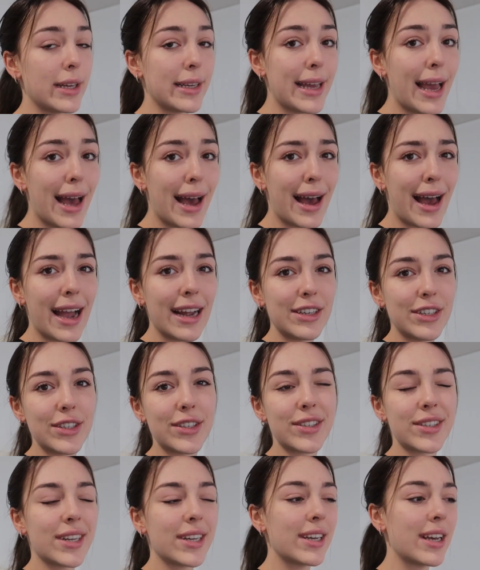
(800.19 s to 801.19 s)
Yeah, I
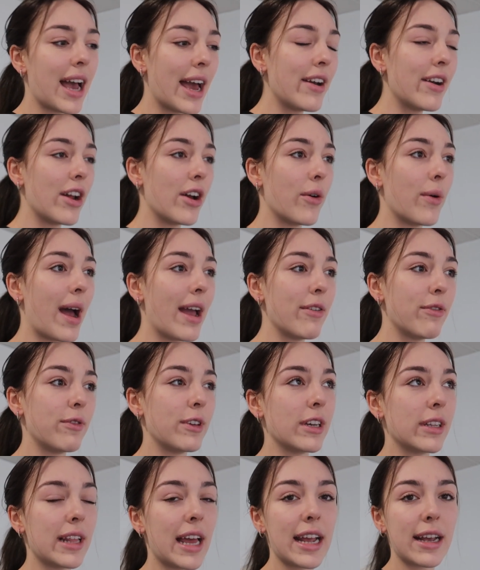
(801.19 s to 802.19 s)
don't know. I
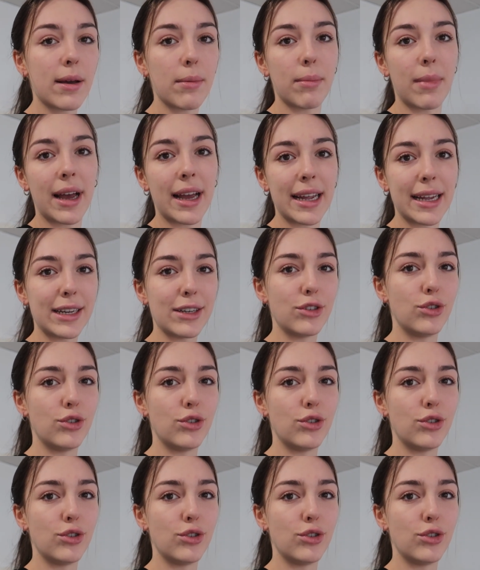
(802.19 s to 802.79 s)
feel like my